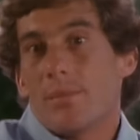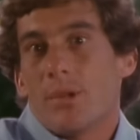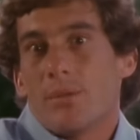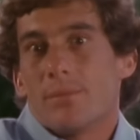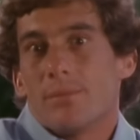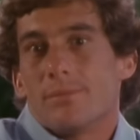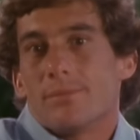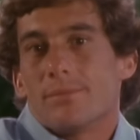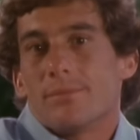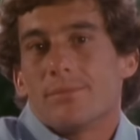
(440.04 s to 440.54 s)

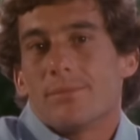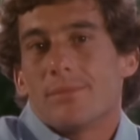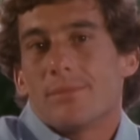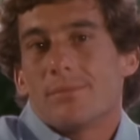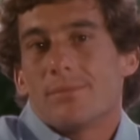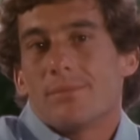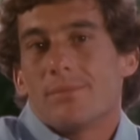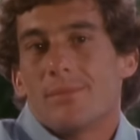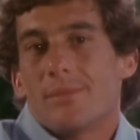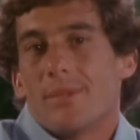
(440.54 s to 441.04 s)
boom,
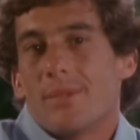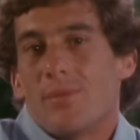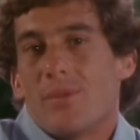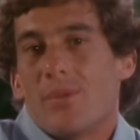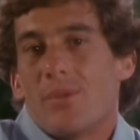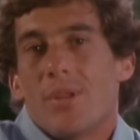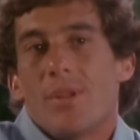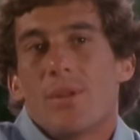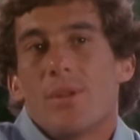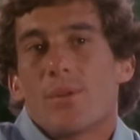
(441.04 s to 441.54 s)

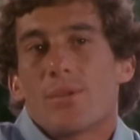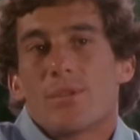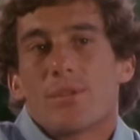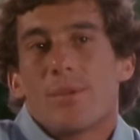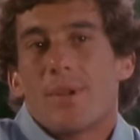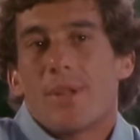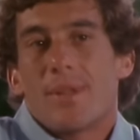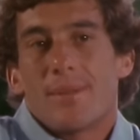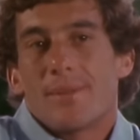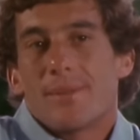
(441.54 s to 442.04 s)
everything goes
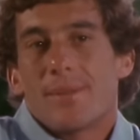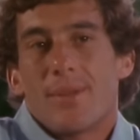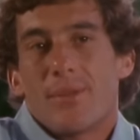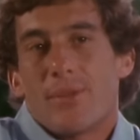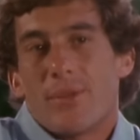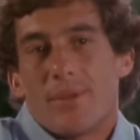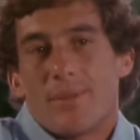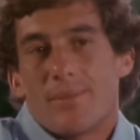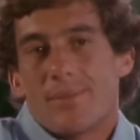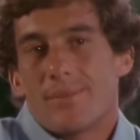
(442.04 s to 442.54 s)
away,
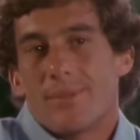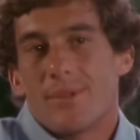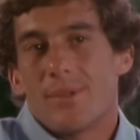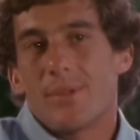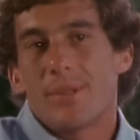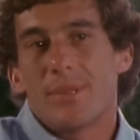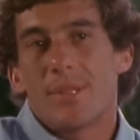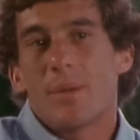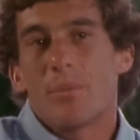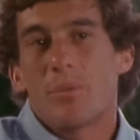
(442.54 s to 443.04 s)
nothing.
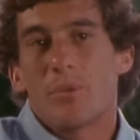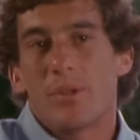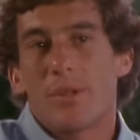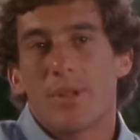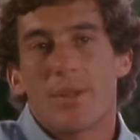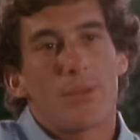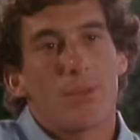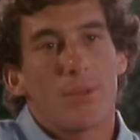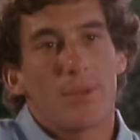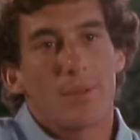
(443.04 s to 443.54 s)
You end up with
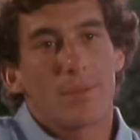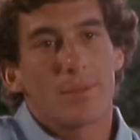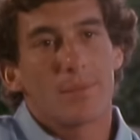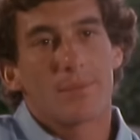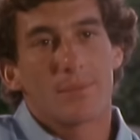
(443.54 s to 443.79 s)
nothing.